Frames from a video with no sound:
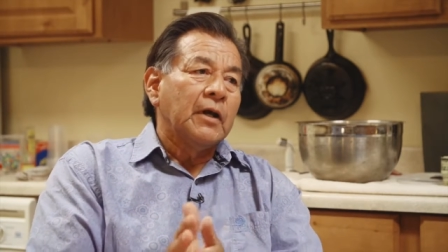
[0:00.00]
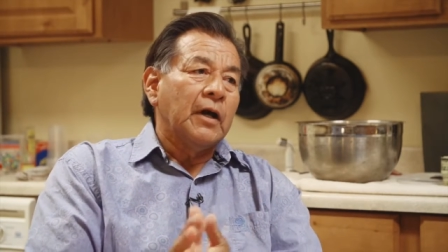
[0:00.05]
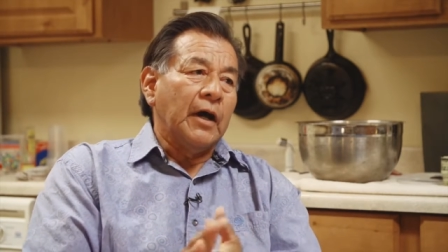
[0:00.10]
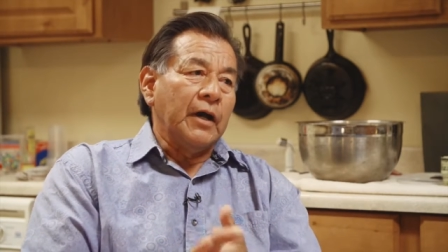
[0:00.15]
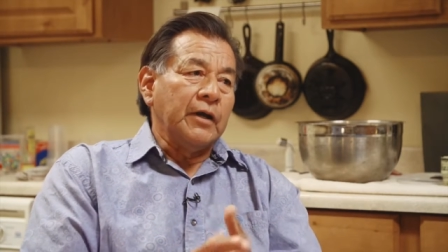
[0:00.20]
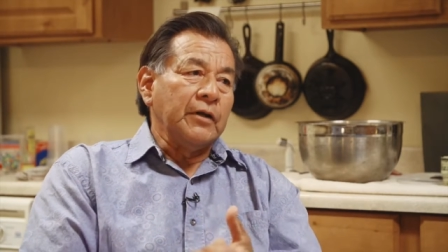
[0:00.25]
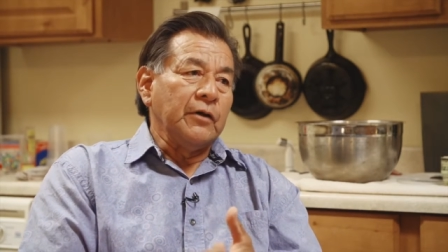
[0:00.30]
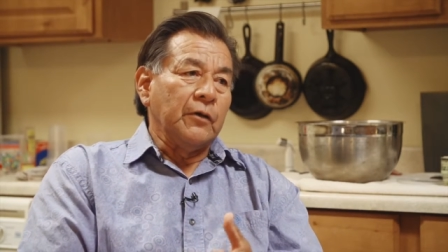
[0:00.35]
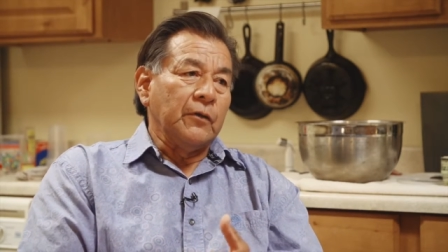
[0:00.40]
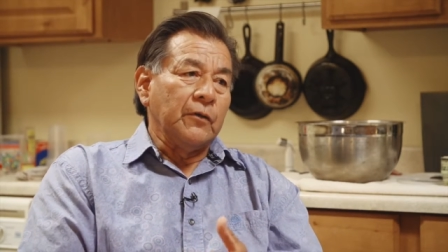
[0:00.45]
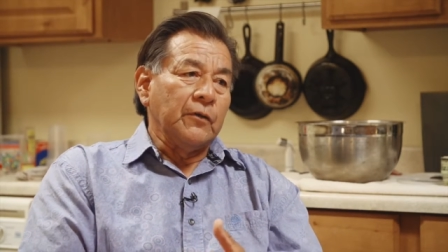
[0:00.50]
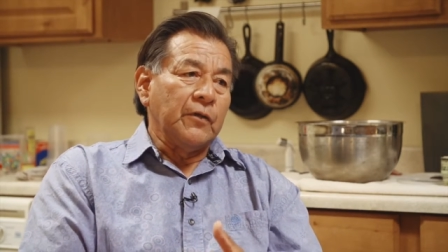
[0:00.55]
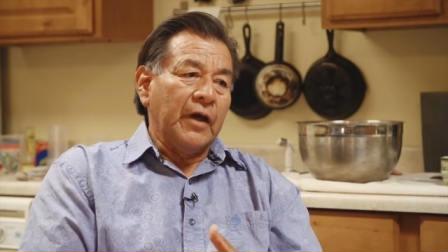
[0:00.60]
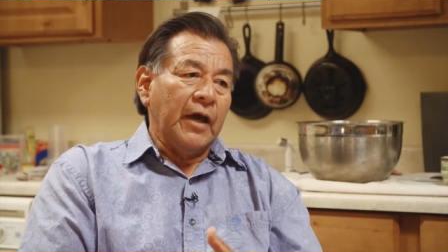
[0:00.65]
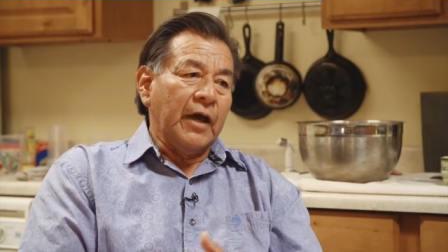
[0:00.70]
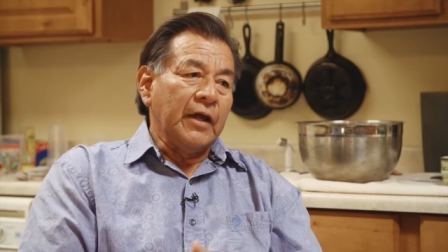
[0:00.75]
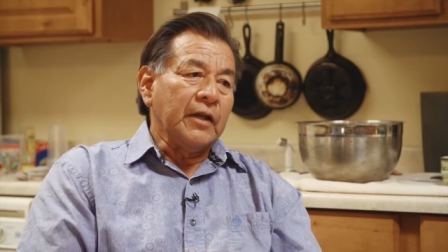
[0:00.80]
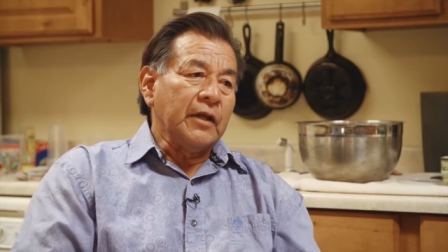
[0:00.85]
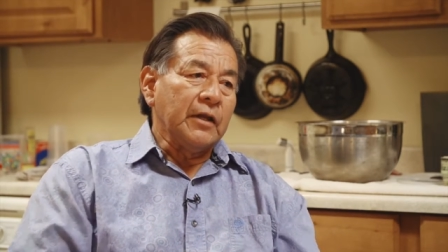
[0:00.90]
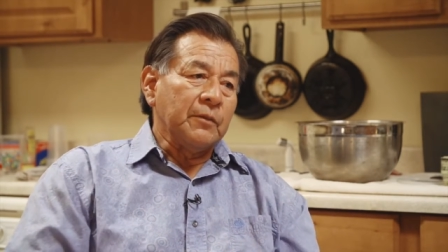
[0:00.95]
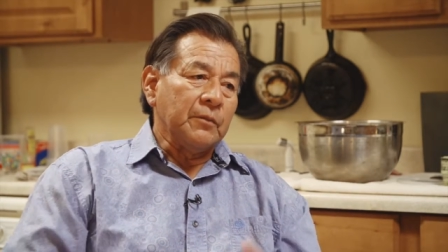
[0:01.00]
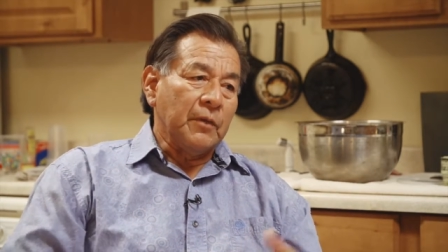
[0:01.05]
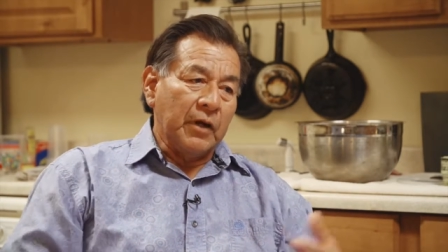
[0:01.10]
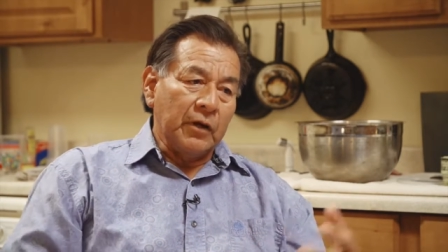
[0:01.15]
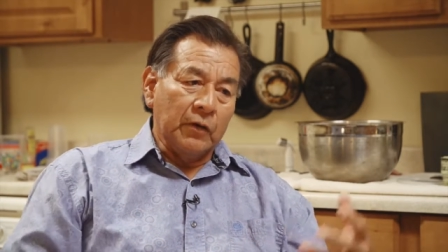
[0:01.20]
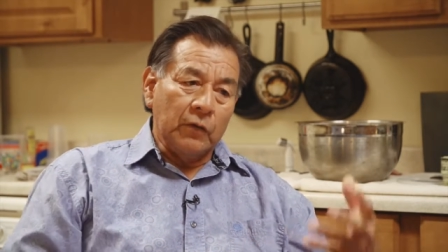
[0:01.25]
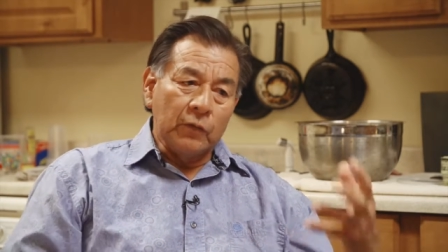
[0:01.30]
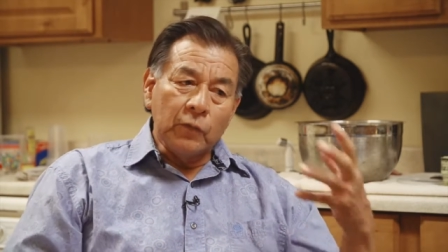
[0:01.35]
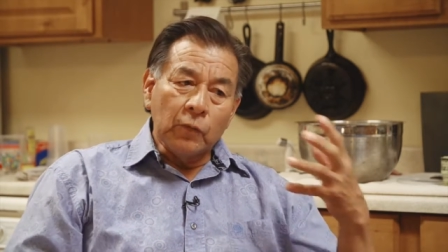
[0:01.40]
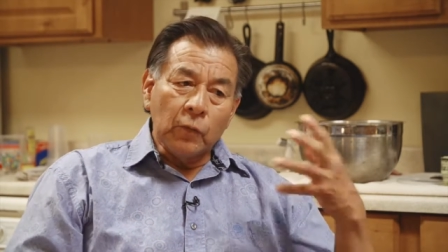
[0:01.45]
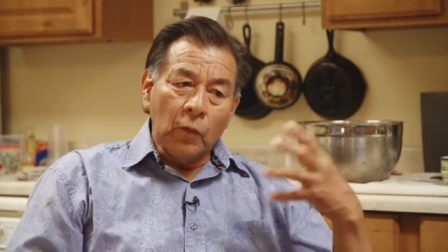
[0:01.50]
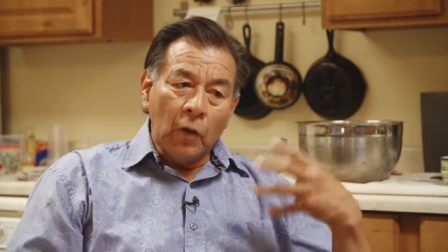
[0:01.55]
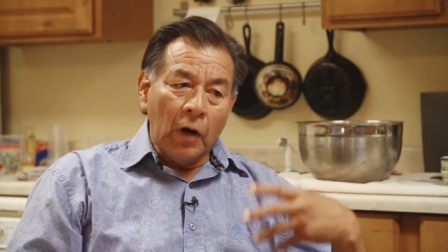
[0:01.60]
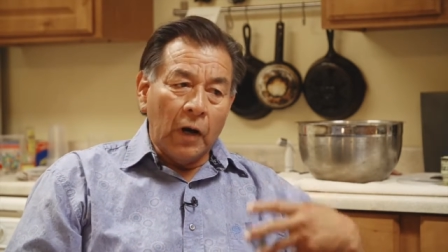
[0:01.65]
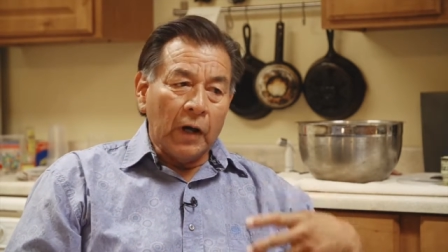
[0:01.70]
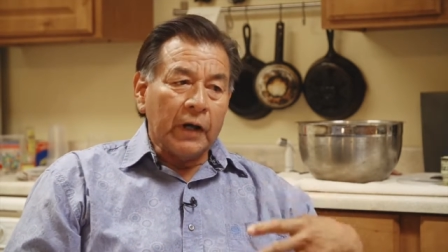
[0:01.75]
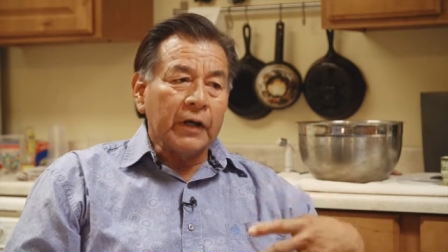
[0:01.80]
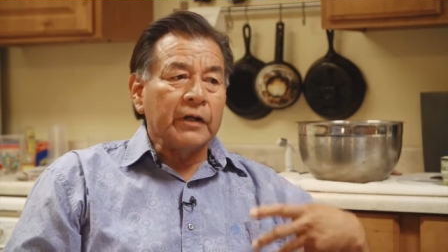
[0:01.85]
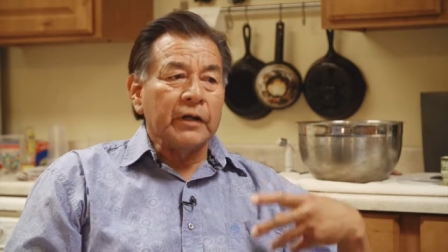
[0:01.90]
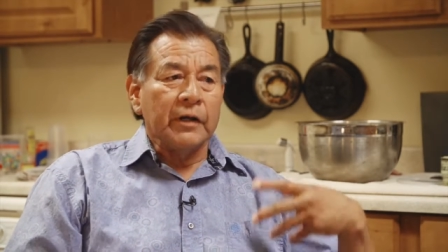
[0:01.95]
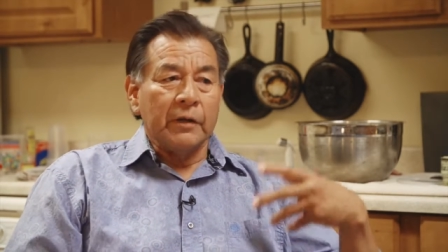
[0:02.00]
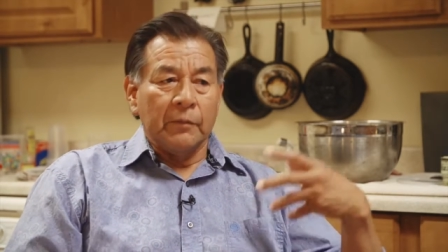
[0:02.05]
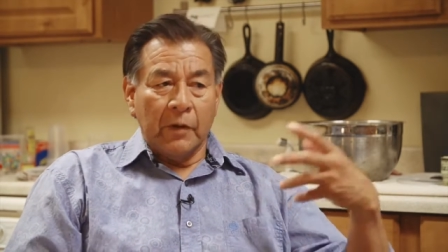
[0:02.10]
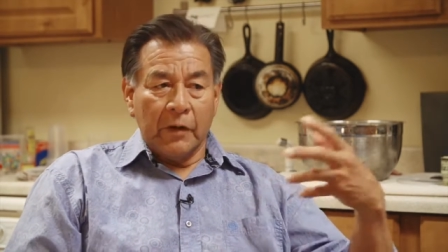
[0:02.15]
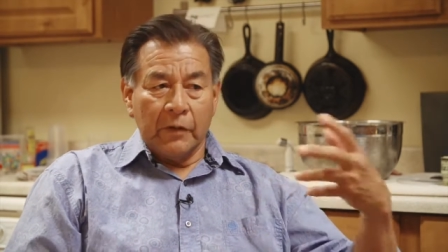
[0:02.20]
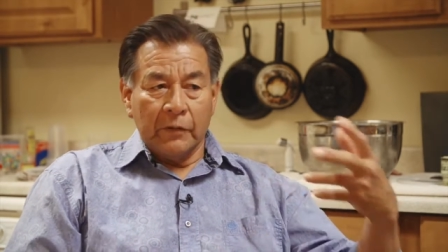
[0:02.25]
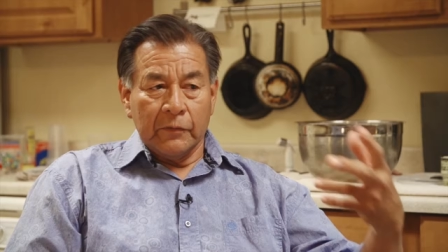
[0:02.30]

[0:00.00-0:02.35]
I know that in my own walk and in my